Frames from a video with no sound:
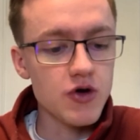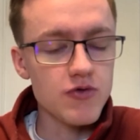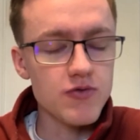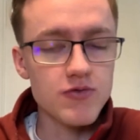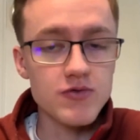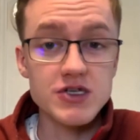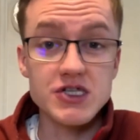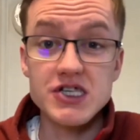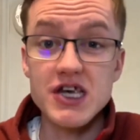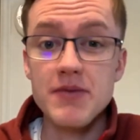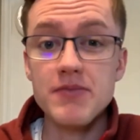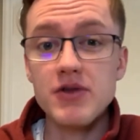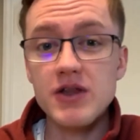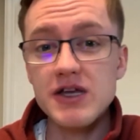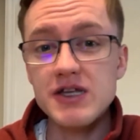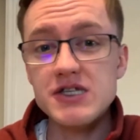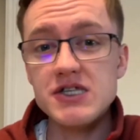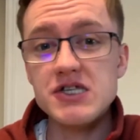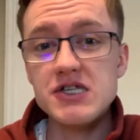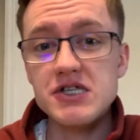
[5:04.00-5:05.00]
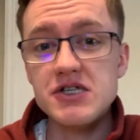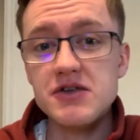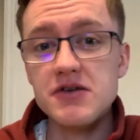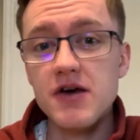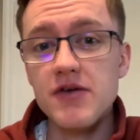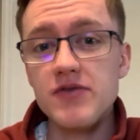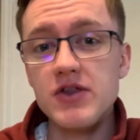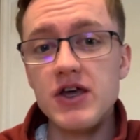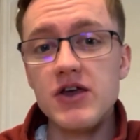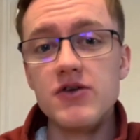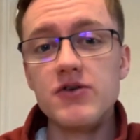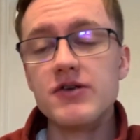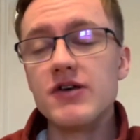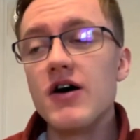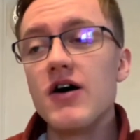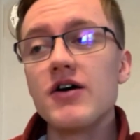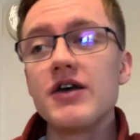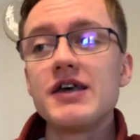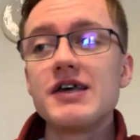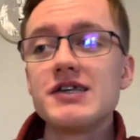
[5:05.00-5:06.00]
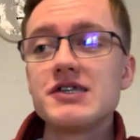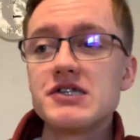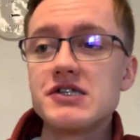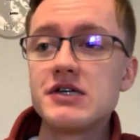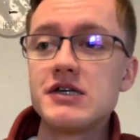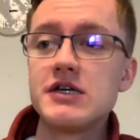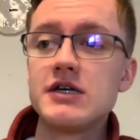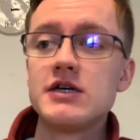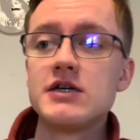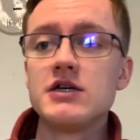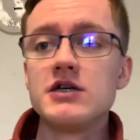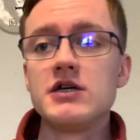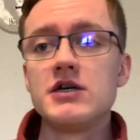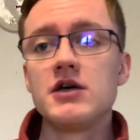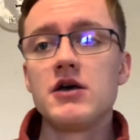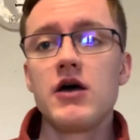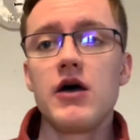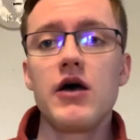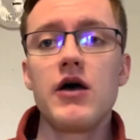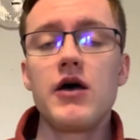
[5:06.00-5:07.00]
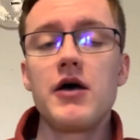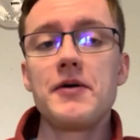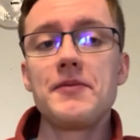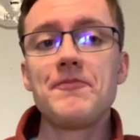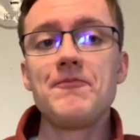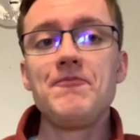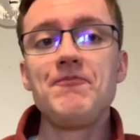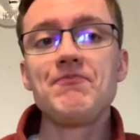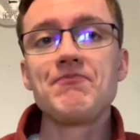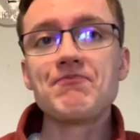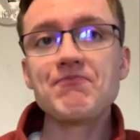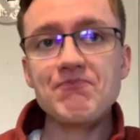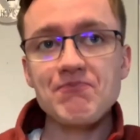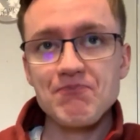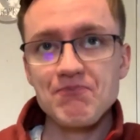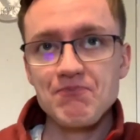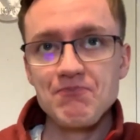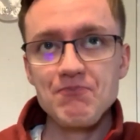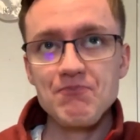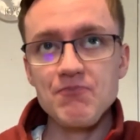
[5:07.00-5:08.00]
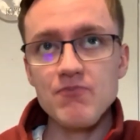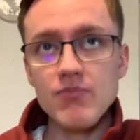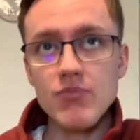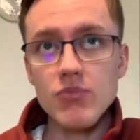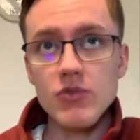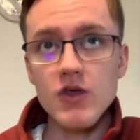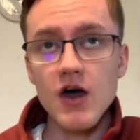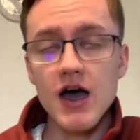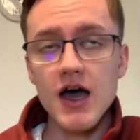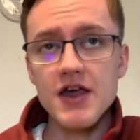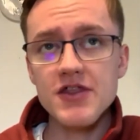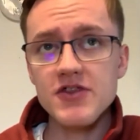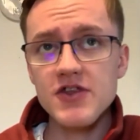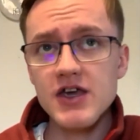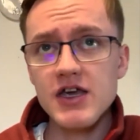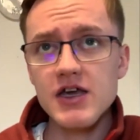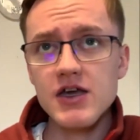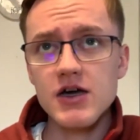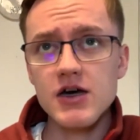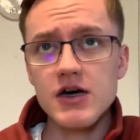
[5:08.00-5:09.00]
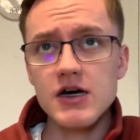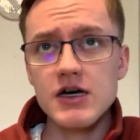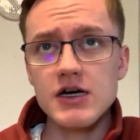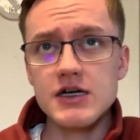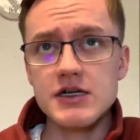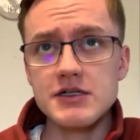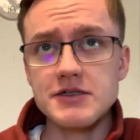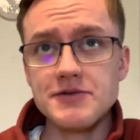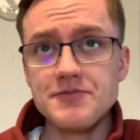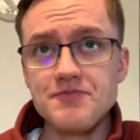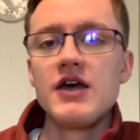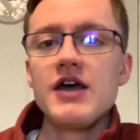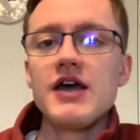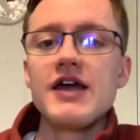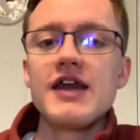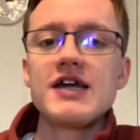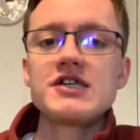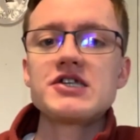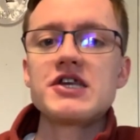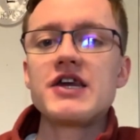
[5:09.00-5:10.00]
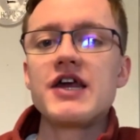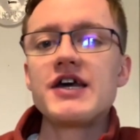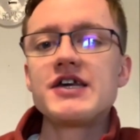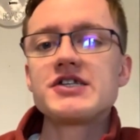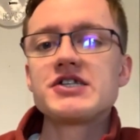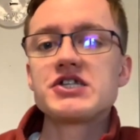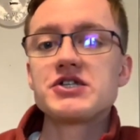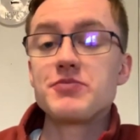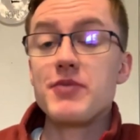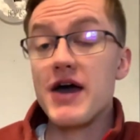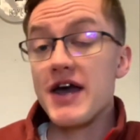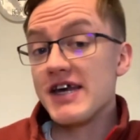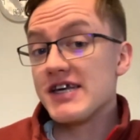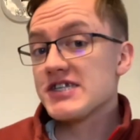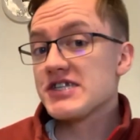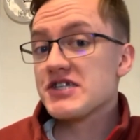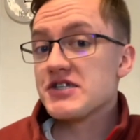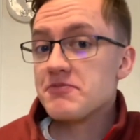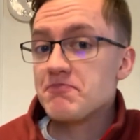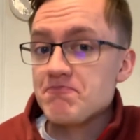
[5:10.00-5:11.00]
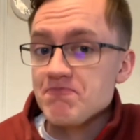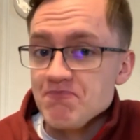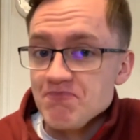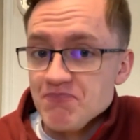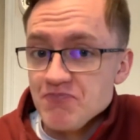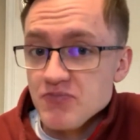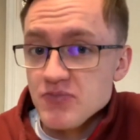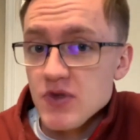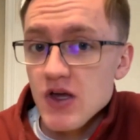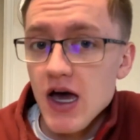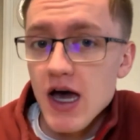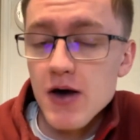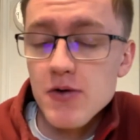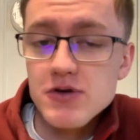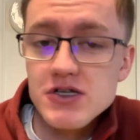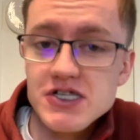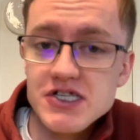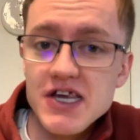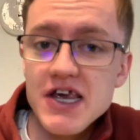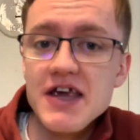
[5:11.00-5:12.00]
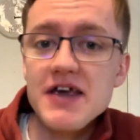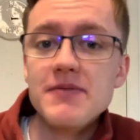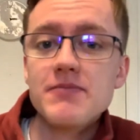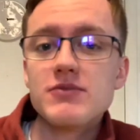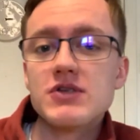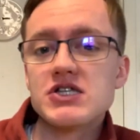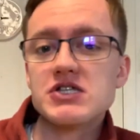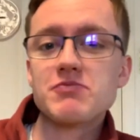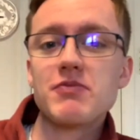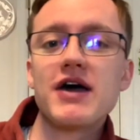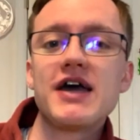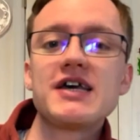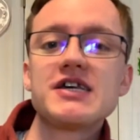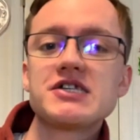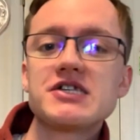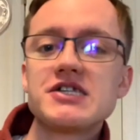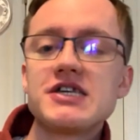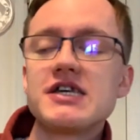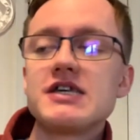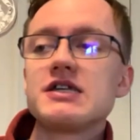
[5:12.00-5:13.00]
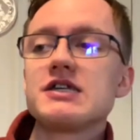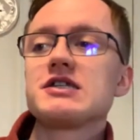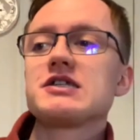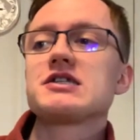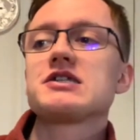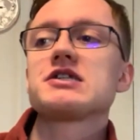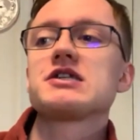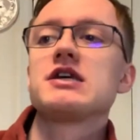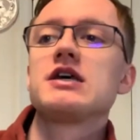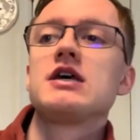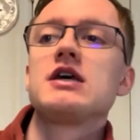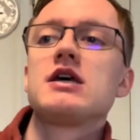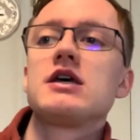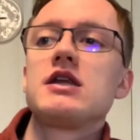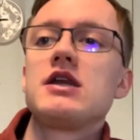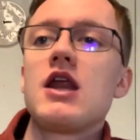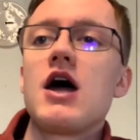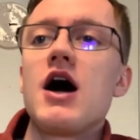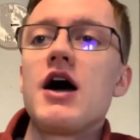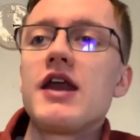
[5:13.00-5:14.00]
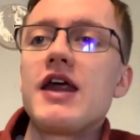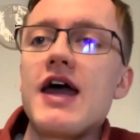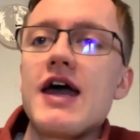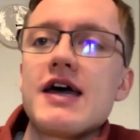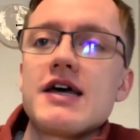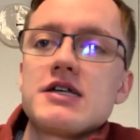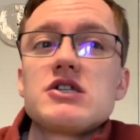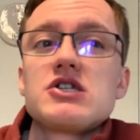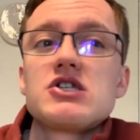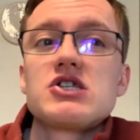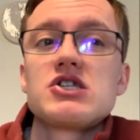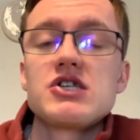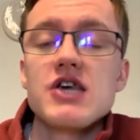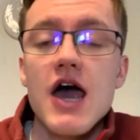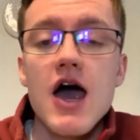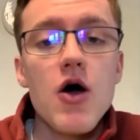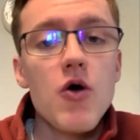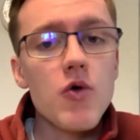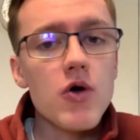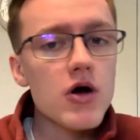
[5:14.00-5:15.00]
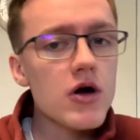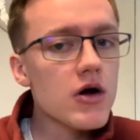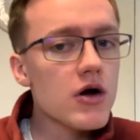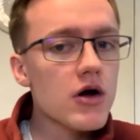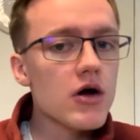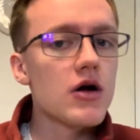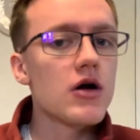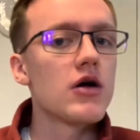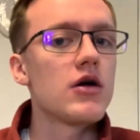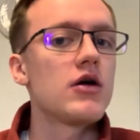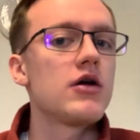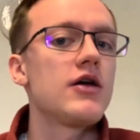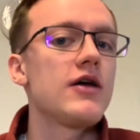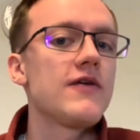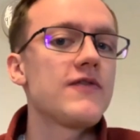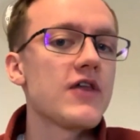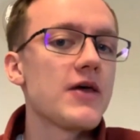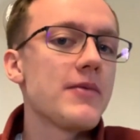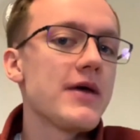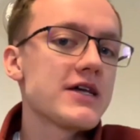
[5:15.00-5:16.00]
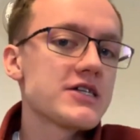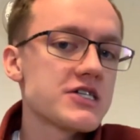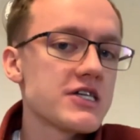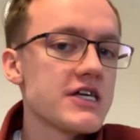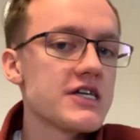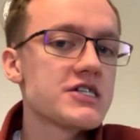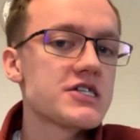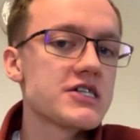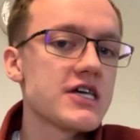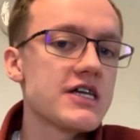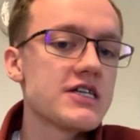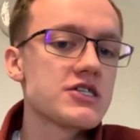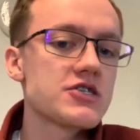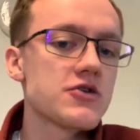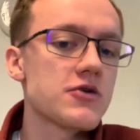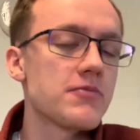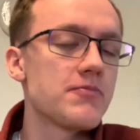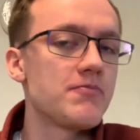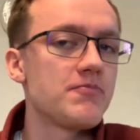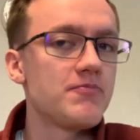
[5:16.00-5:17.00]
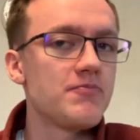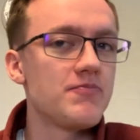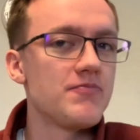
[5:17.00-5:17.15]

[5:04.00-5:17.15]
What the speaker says: resemblance of the other Takis. I think it has a nice spice. I would say the spice is not as sour, if that makes any sense, or